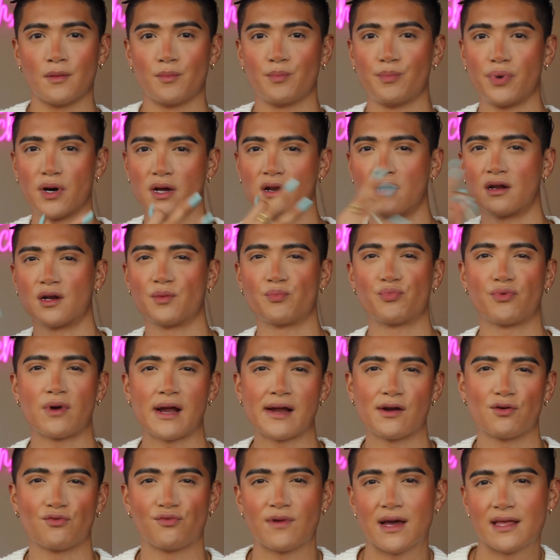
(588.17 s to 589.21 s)
put on the
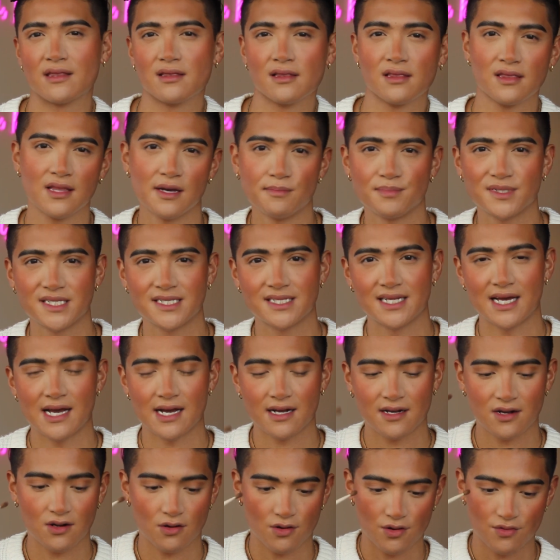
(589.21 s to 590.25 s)
bright red
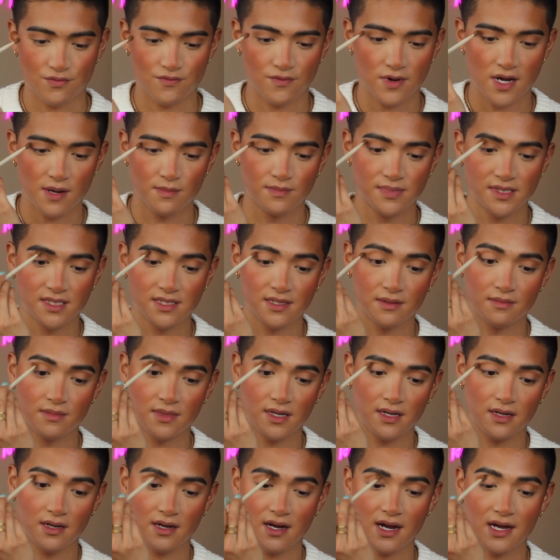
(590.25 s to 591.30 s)
lipstick or rub
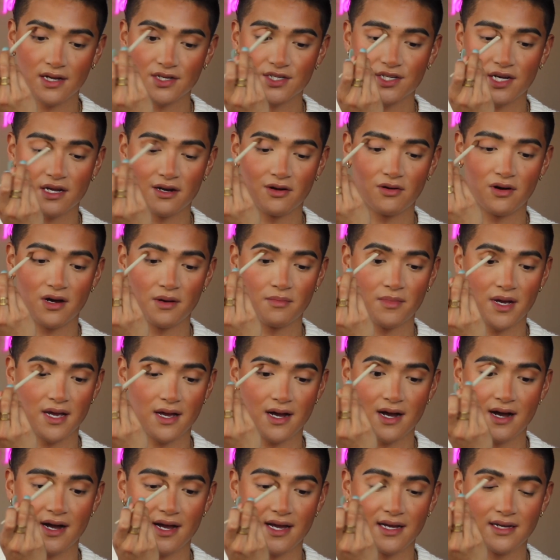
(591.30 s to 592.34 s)
some eyeshadow on
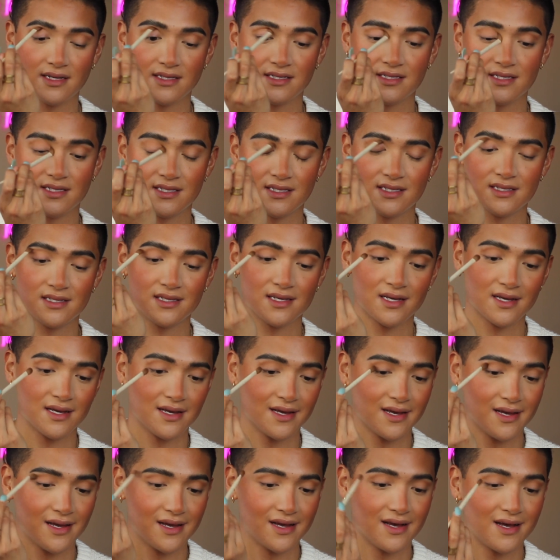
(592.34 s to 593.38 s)
my eyes.
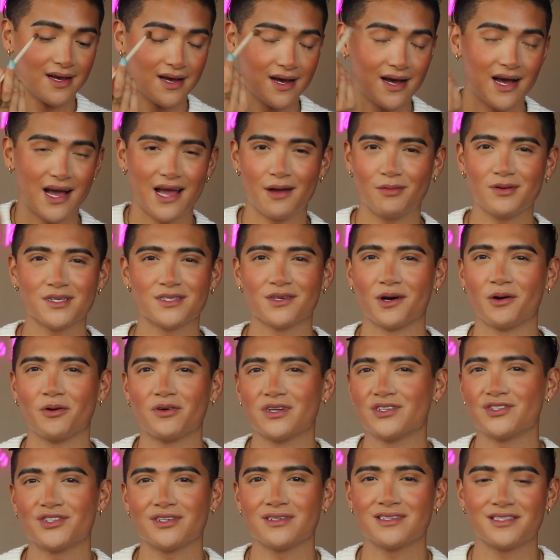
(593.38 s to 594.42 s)
I was
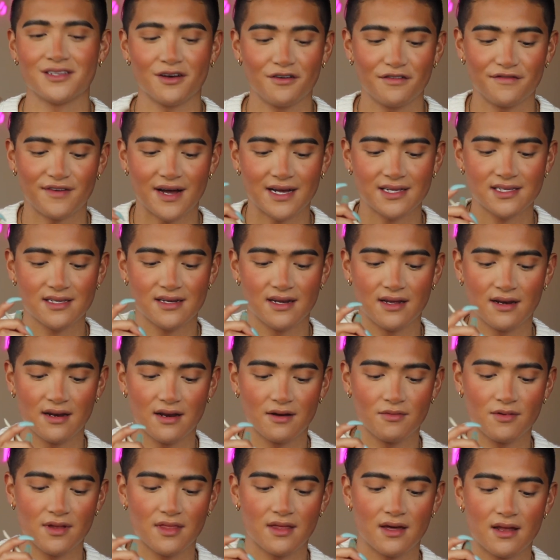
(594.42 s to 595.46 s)
always just so
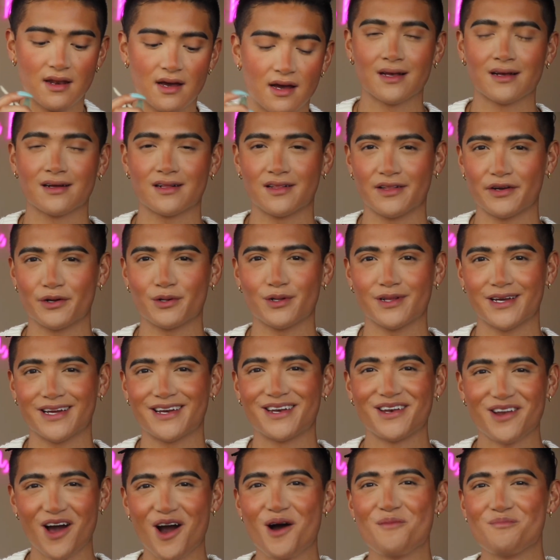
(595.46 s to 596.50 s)
fascinated with it. Clearly
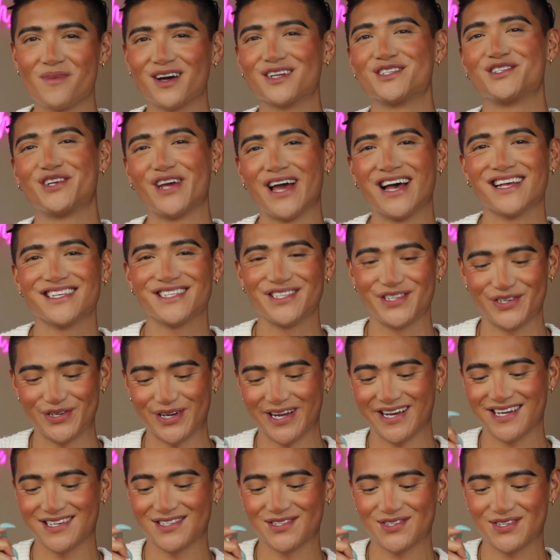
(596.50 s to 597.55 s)
not much has
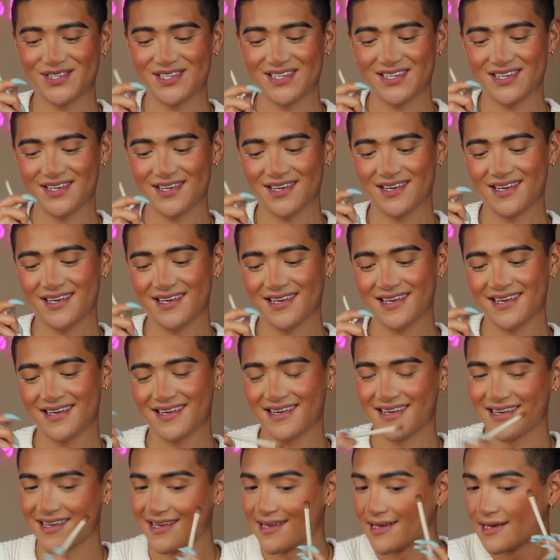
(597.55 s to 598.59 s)
changed.
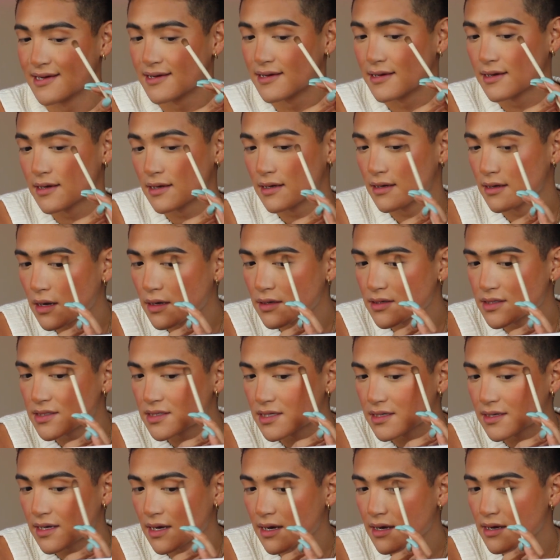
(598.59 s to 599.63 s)
I used
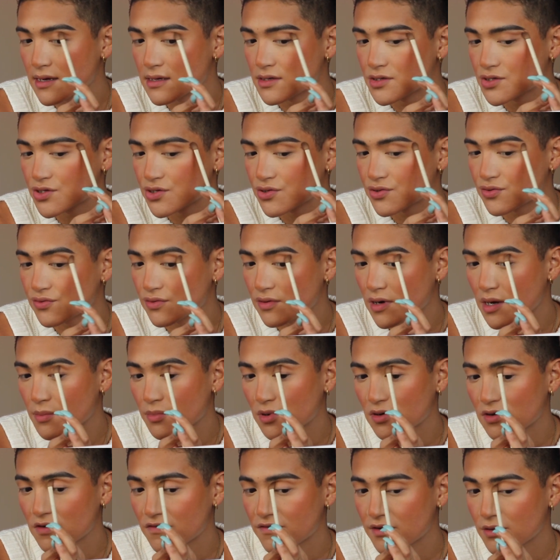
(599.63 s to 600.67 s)
to get in
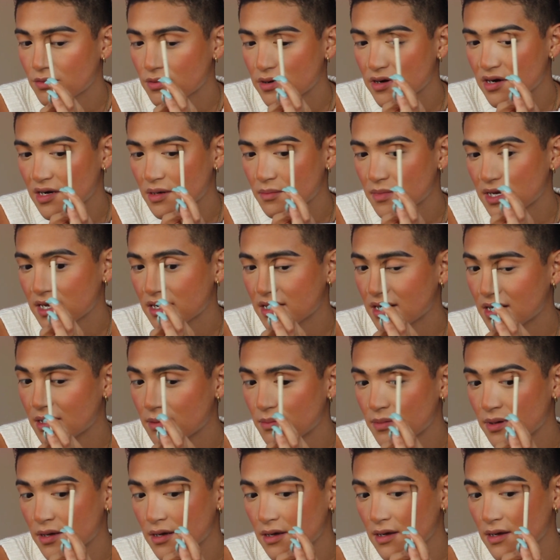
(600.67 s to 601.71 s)
trouble for wearing makeup,